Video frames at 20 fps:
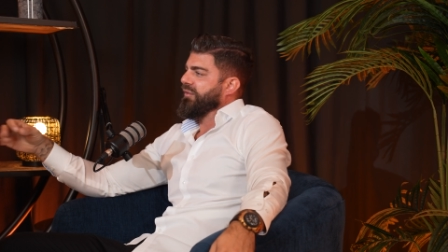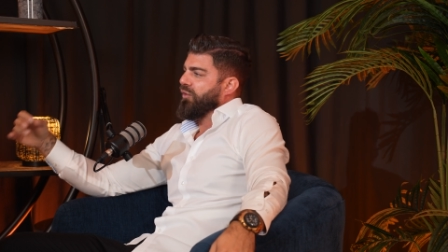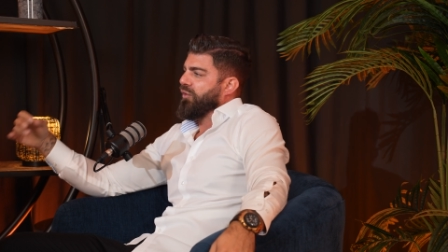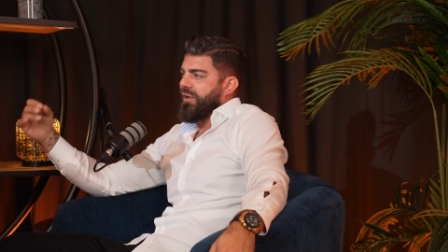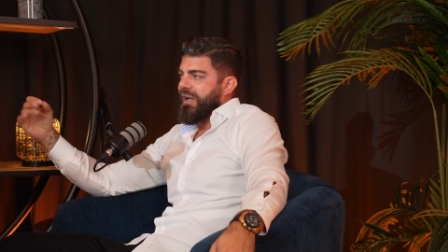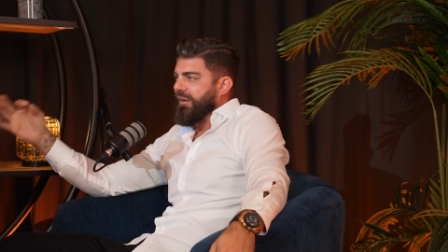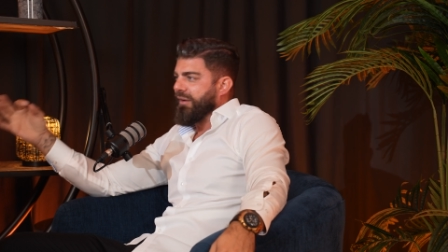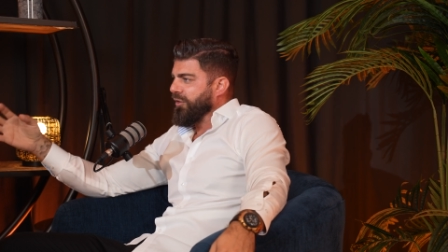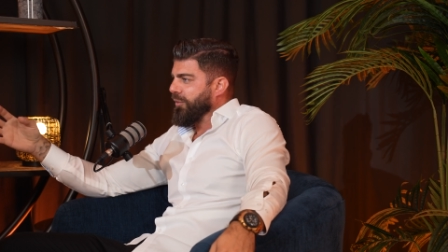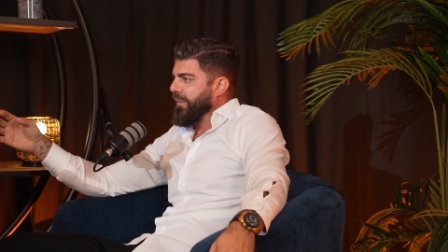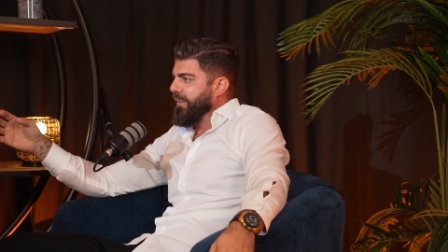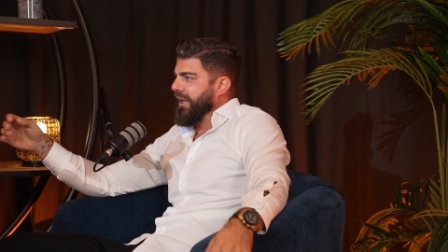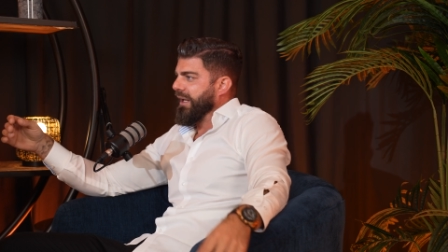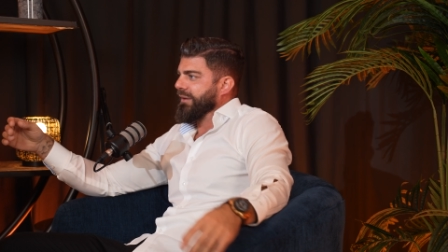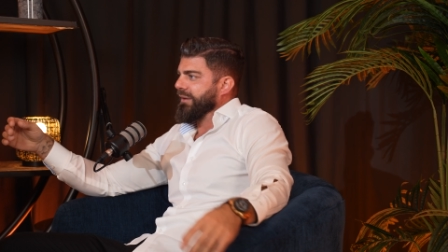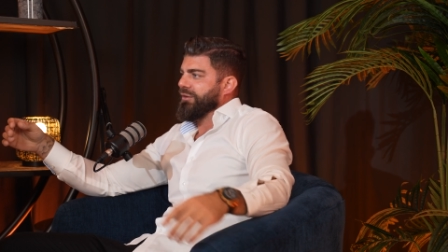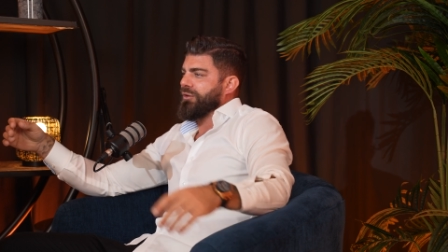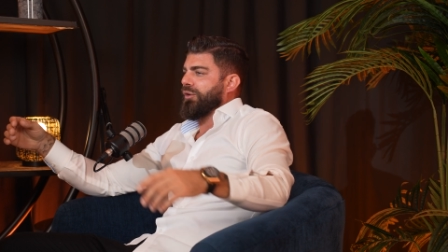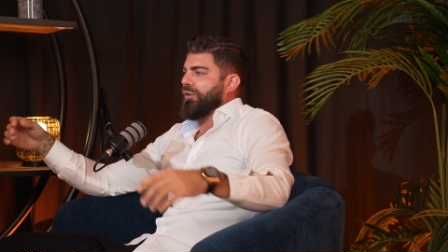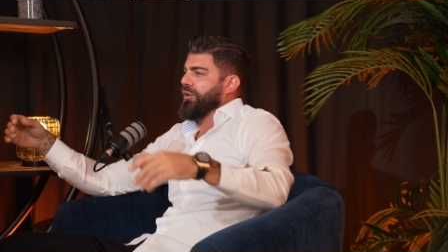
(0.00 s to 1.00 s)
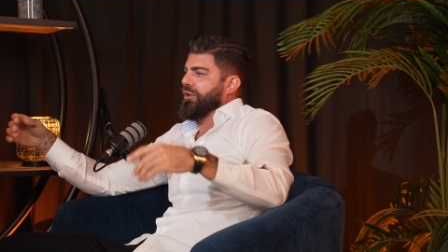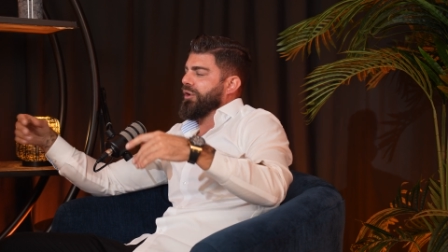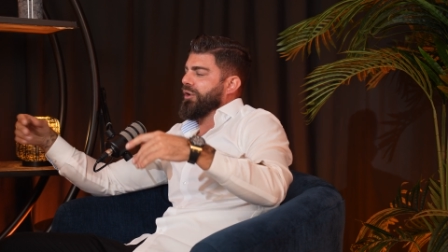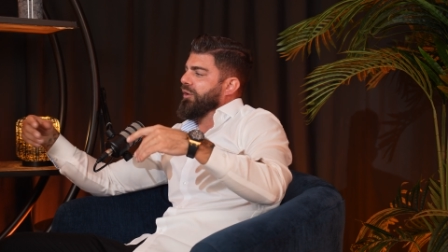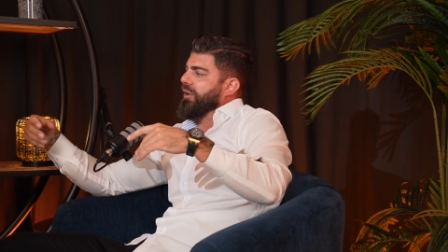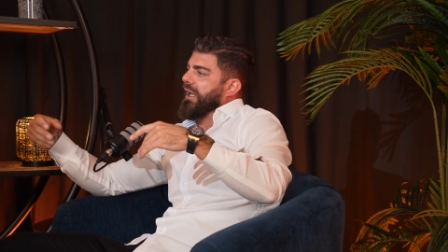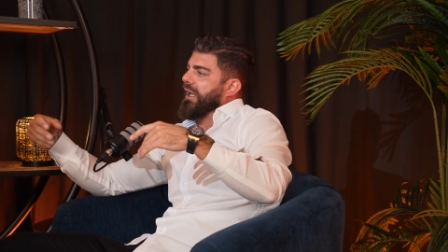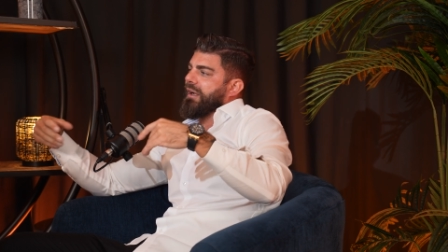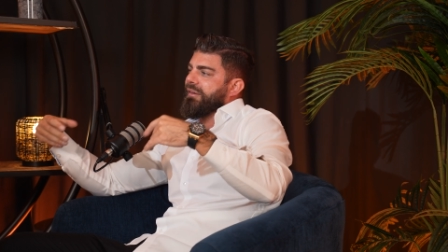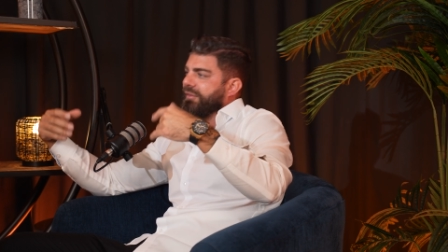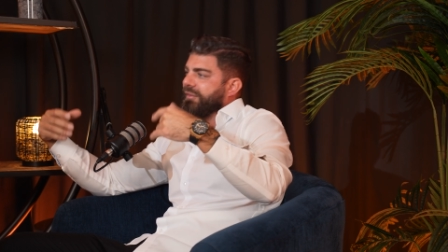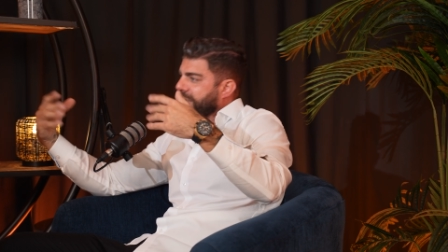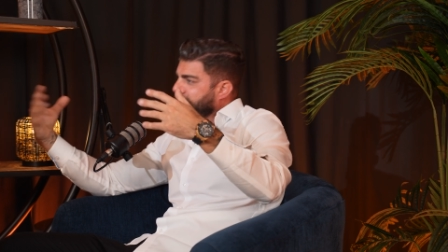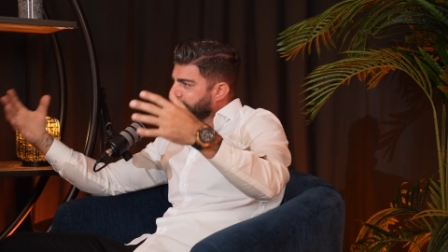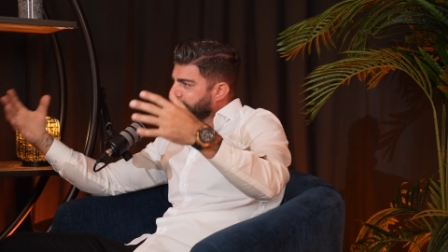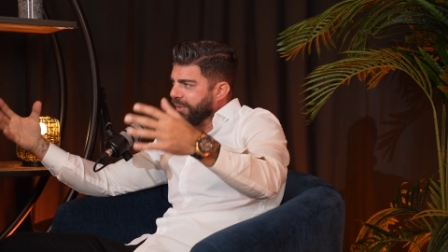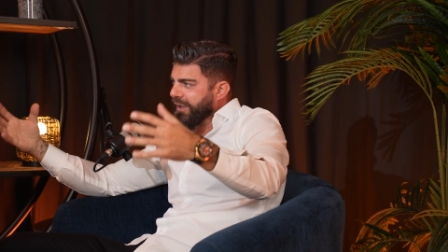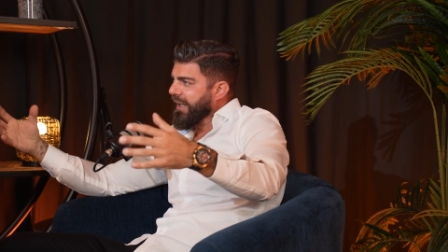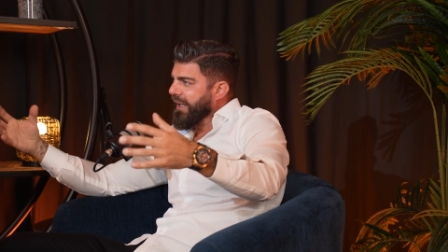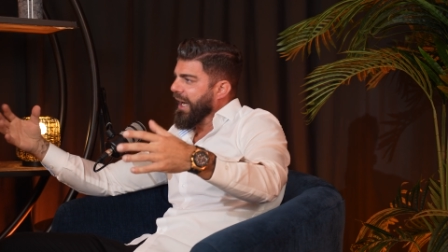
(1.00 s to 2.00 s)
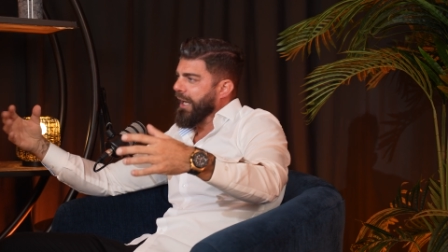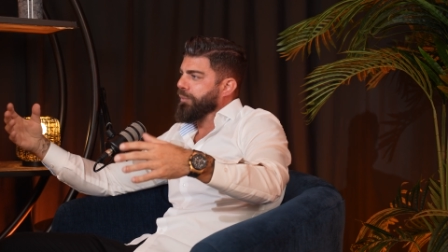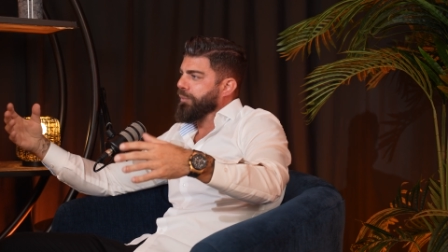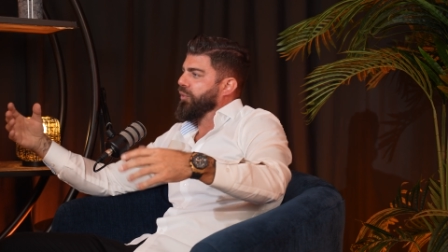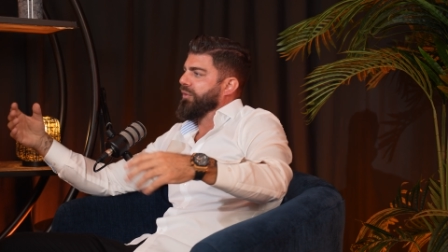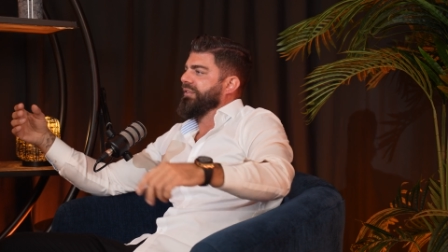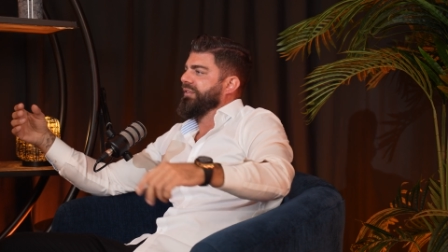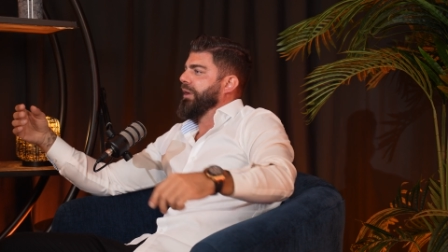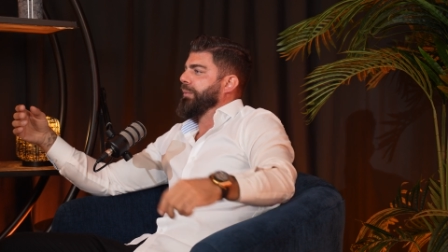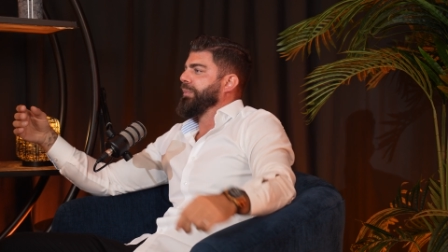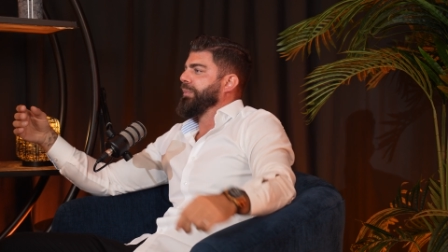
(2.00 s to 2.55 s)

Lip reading: for government or, like very big high profile